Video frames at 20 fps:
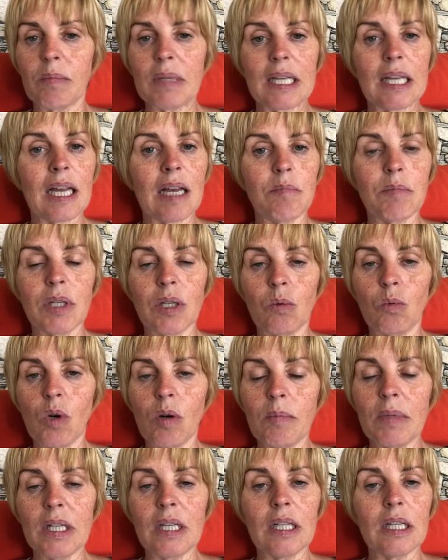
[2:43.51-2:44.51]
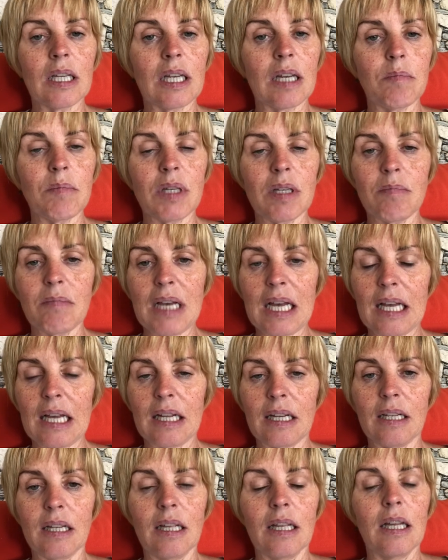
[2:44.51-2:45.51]
It can be a woman, it can be a
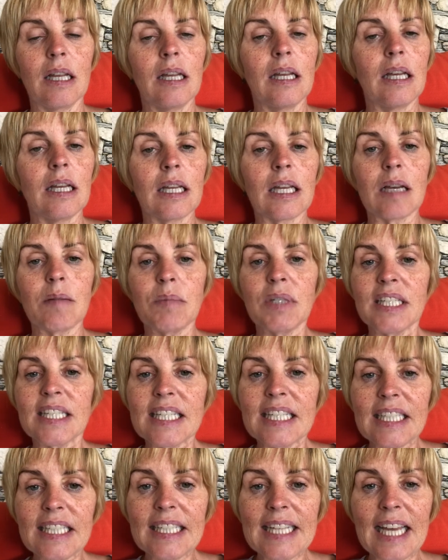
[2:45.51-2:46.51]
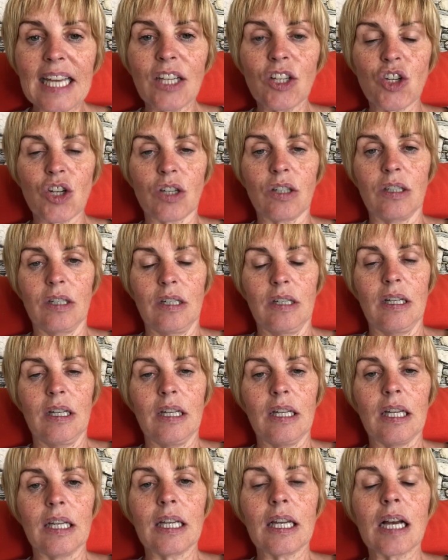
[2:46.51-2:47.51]
man, it can be a teenager,
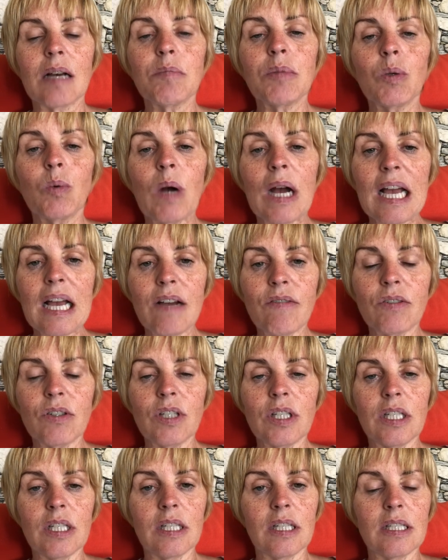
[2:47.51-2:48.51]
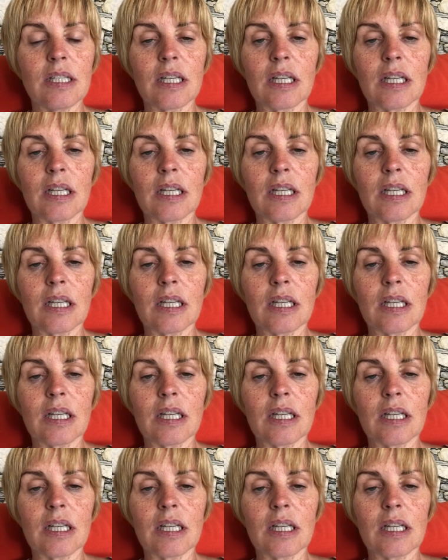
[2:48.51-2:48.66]
it can be whatever it is.